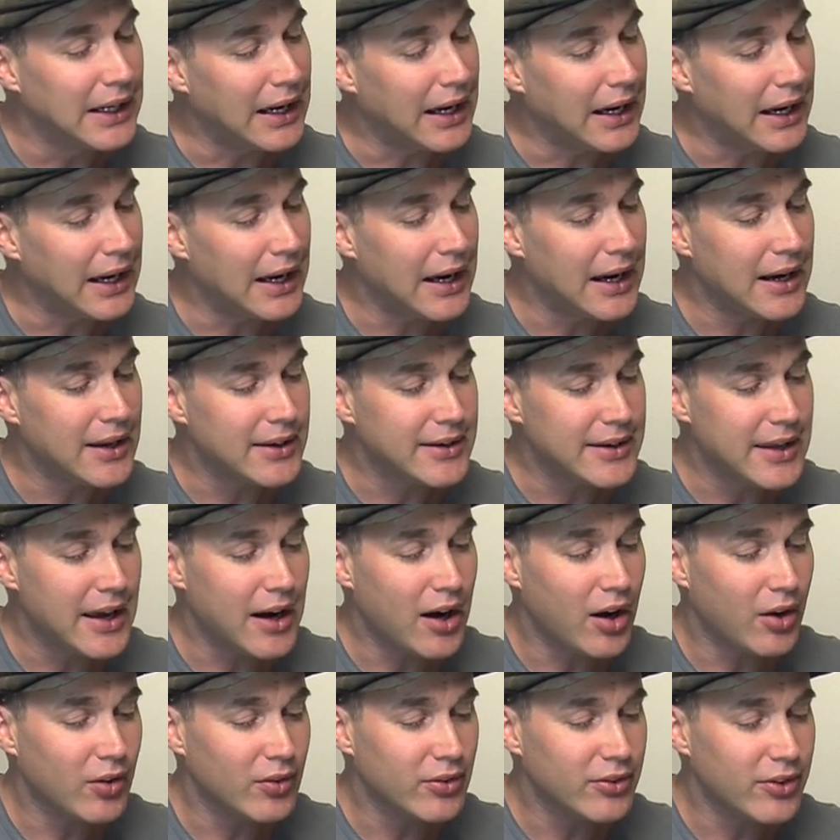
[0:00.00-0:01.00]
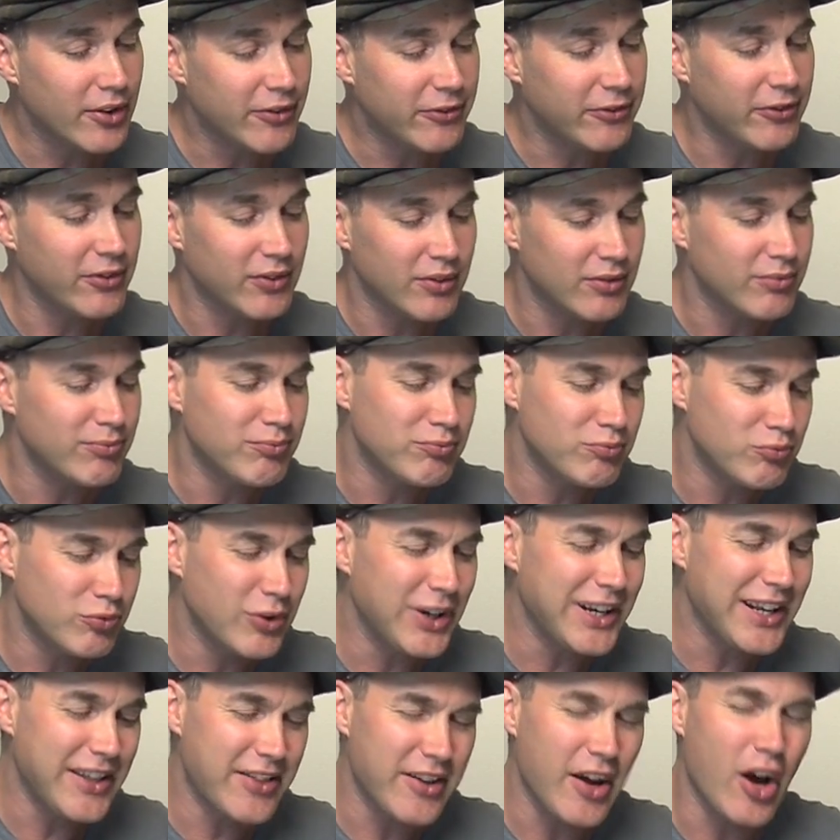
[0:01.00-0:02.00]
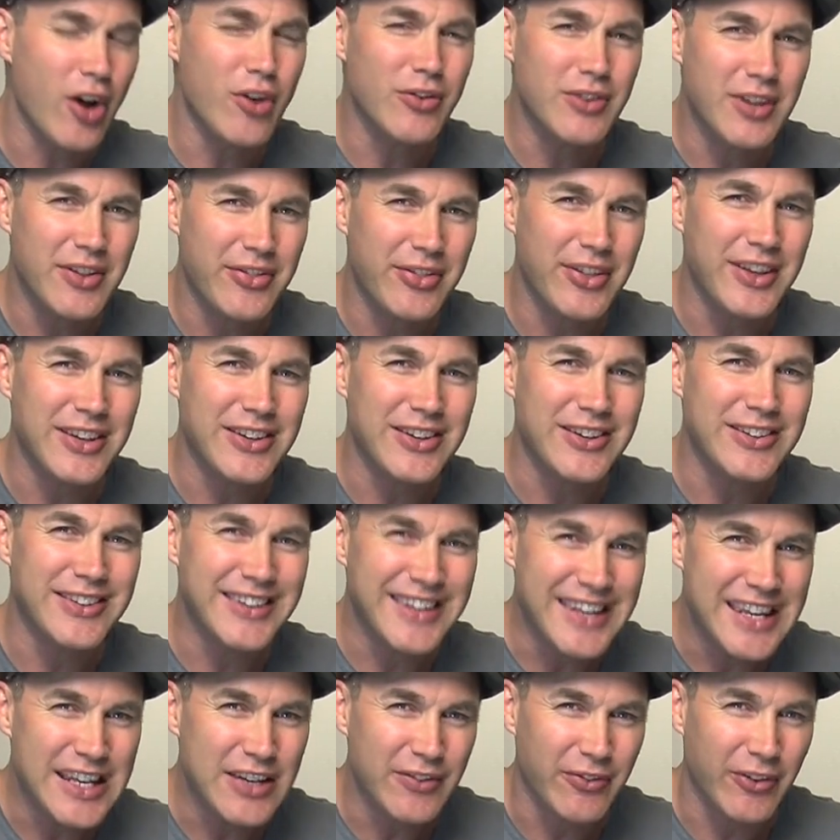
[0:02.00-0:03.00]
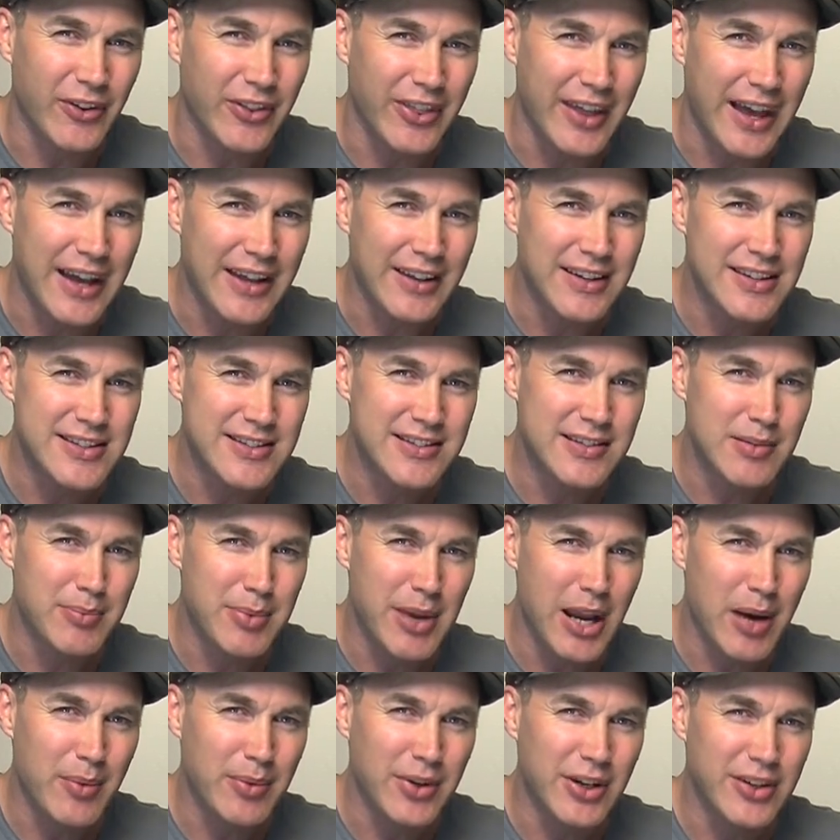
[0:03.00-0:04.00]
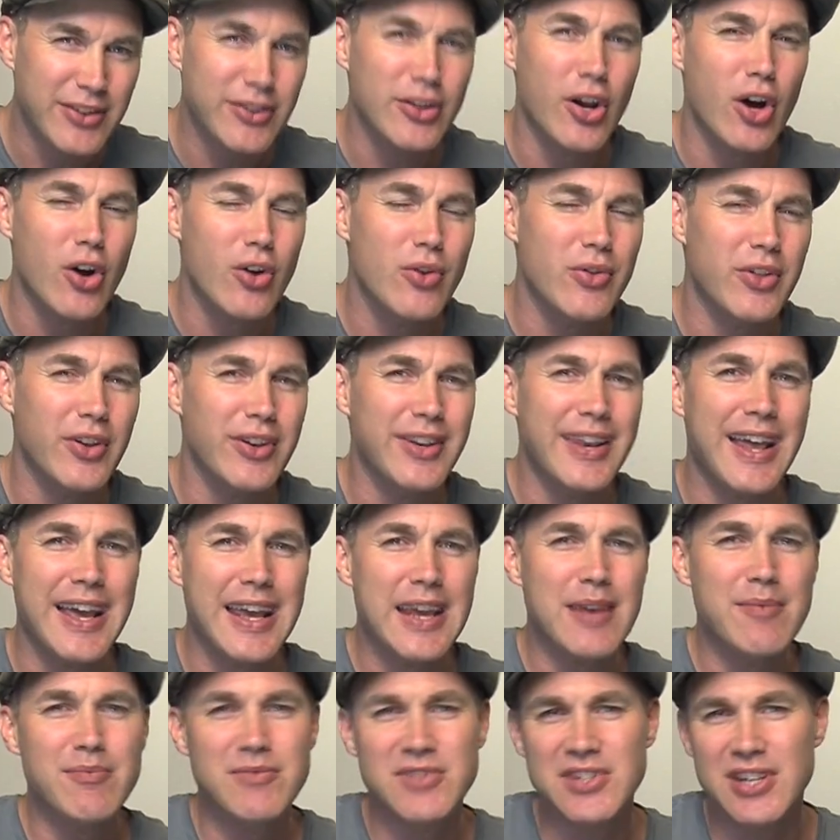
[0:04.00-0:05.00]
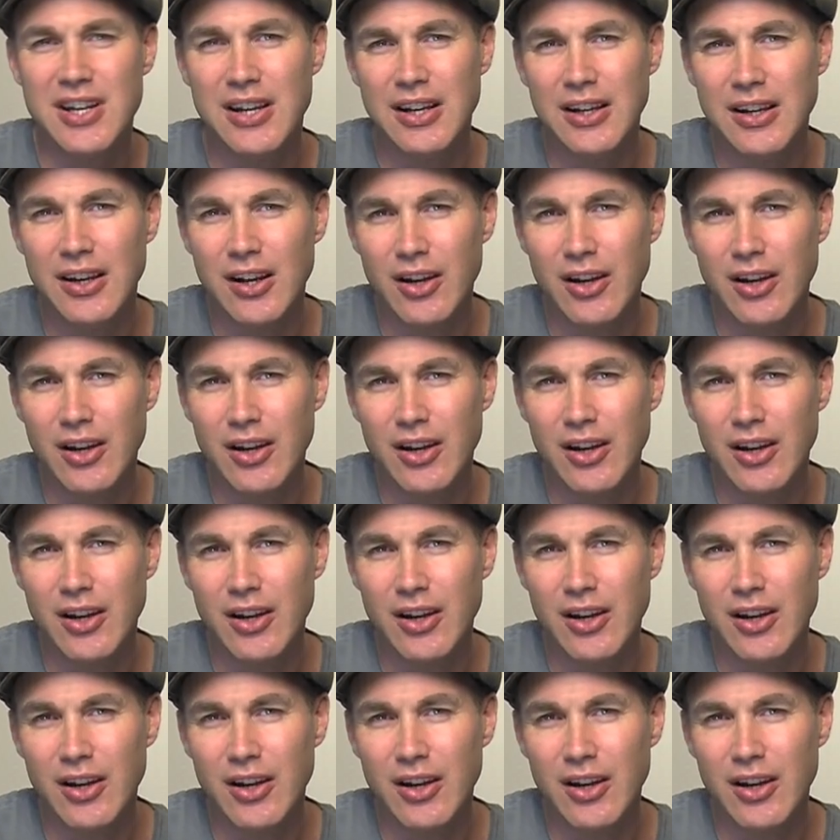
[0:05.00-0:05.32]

Uh, now, the, really, the only thing you need for that is to be able to know the names,